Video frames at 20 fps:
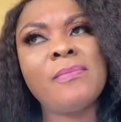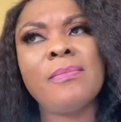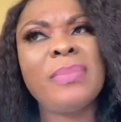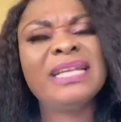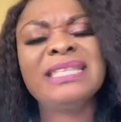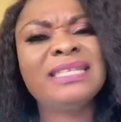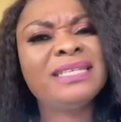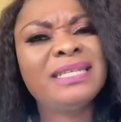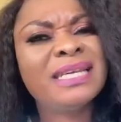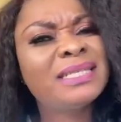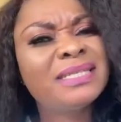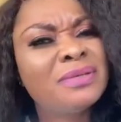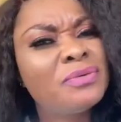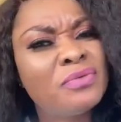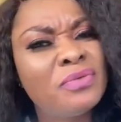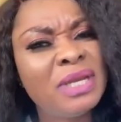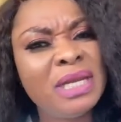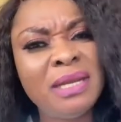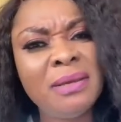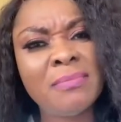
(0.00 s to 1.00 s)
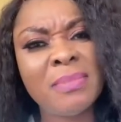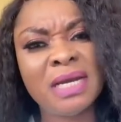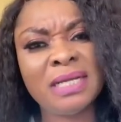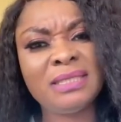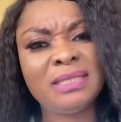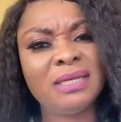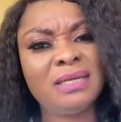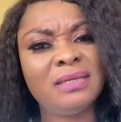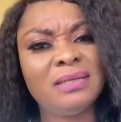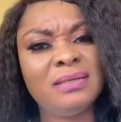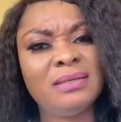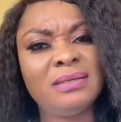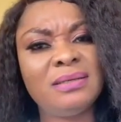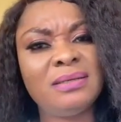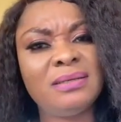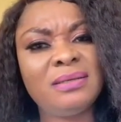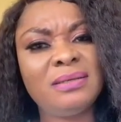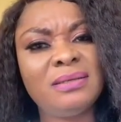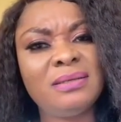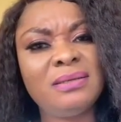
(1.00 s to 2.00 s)
But it doesn't really matter.
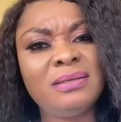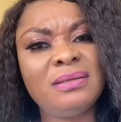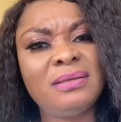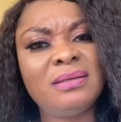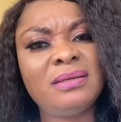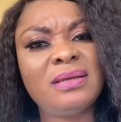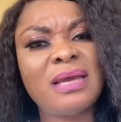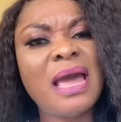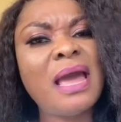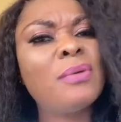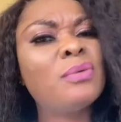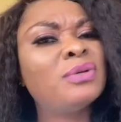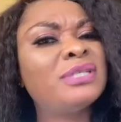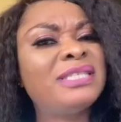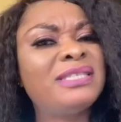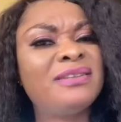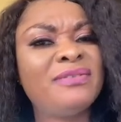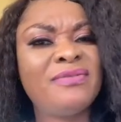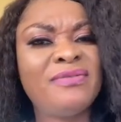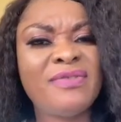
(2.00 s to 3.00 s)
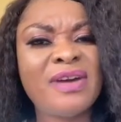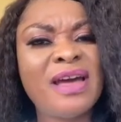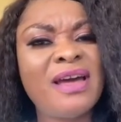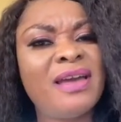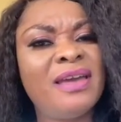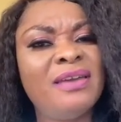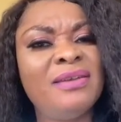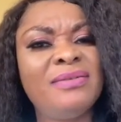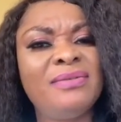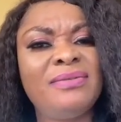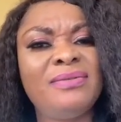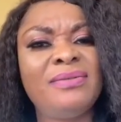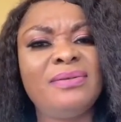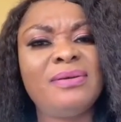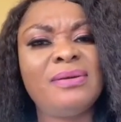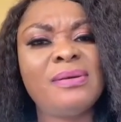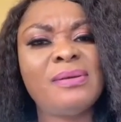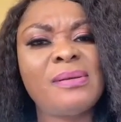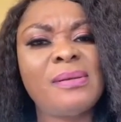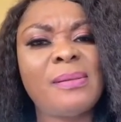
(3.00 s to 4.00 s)
I will survive
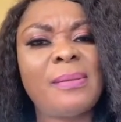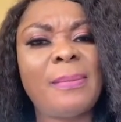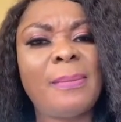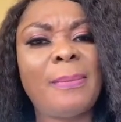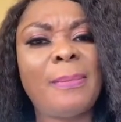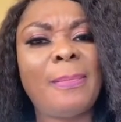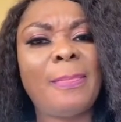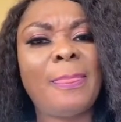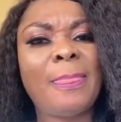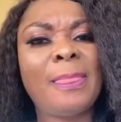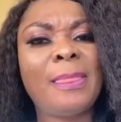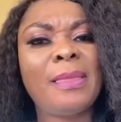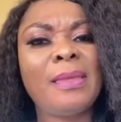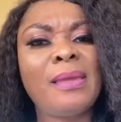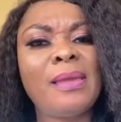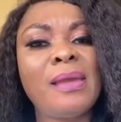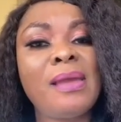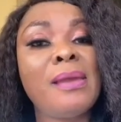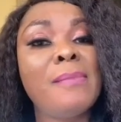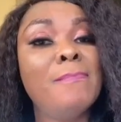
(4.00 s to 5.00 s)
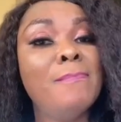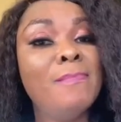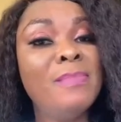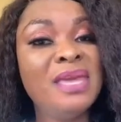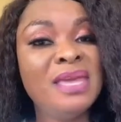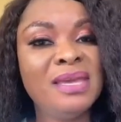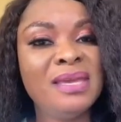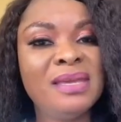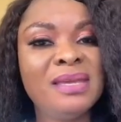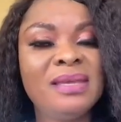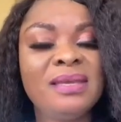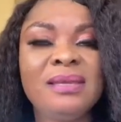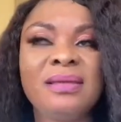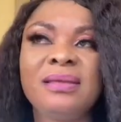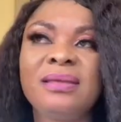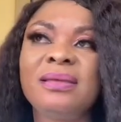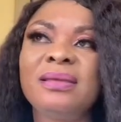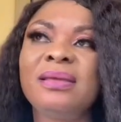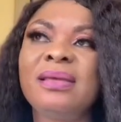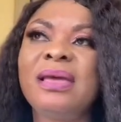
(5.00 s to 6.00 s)
me.
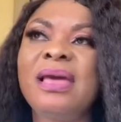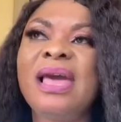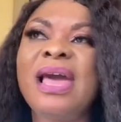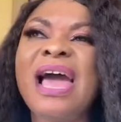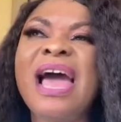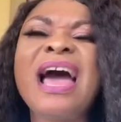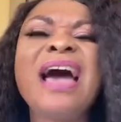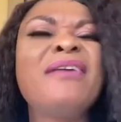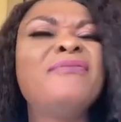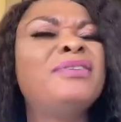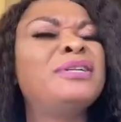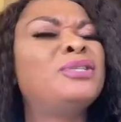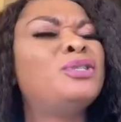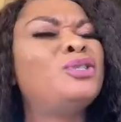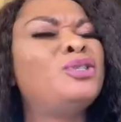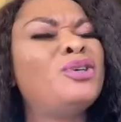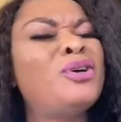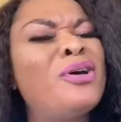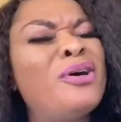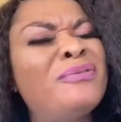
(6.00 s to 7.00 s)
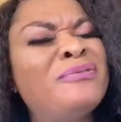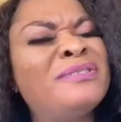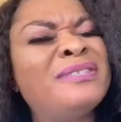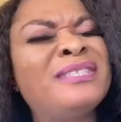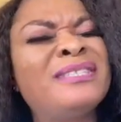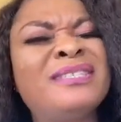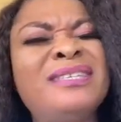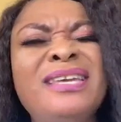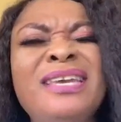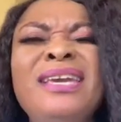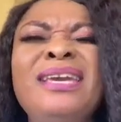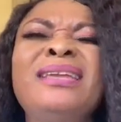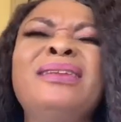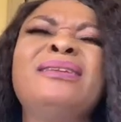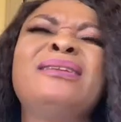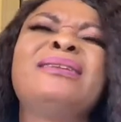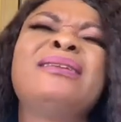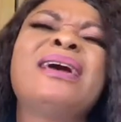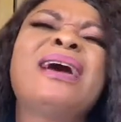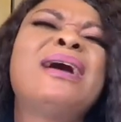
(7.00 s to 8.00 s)
I have a tough
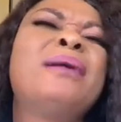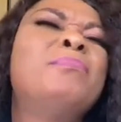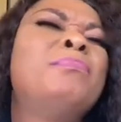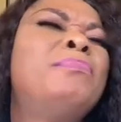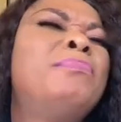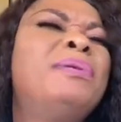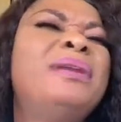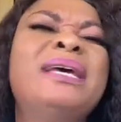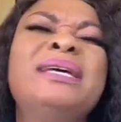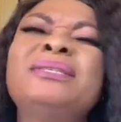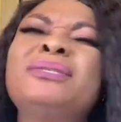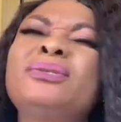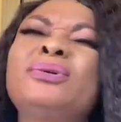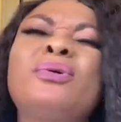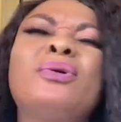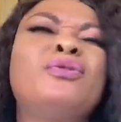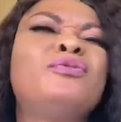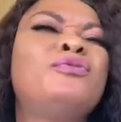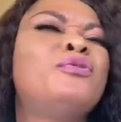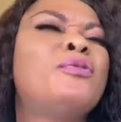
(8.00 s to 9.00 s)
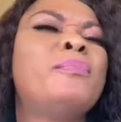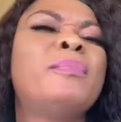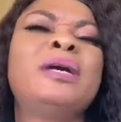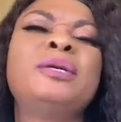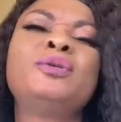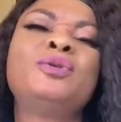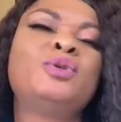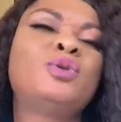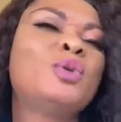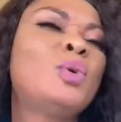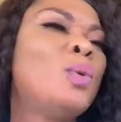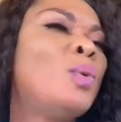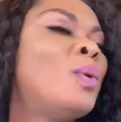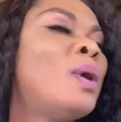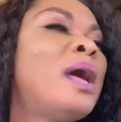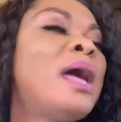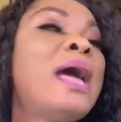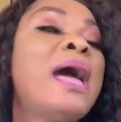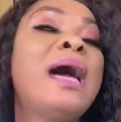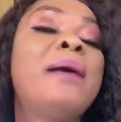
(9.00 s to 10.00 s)
skin. I bless God for my soul.
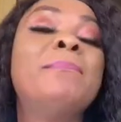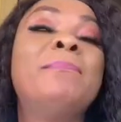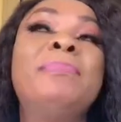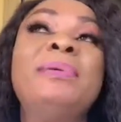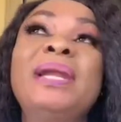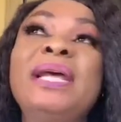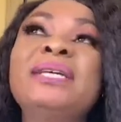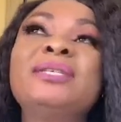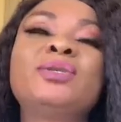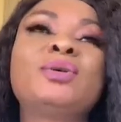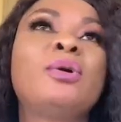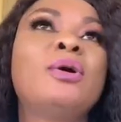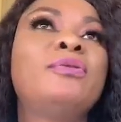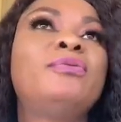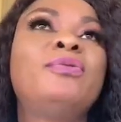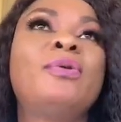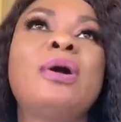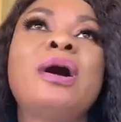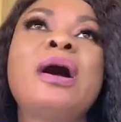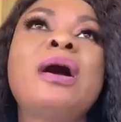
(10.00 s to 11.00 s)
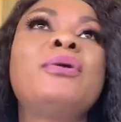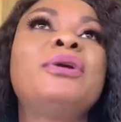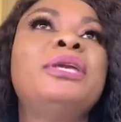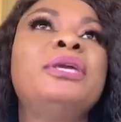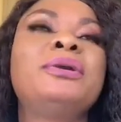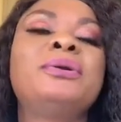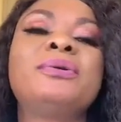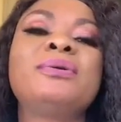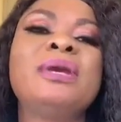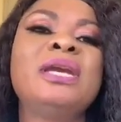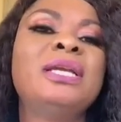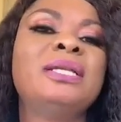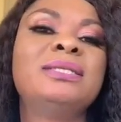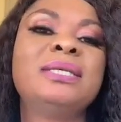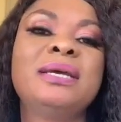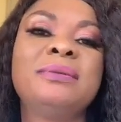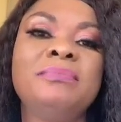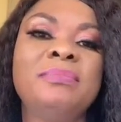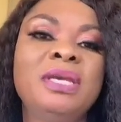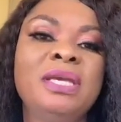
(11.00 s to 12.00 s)
I bless God for how He
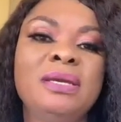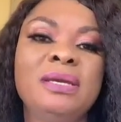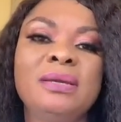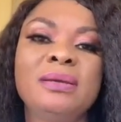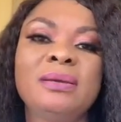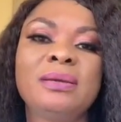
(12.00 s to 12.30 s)
created me.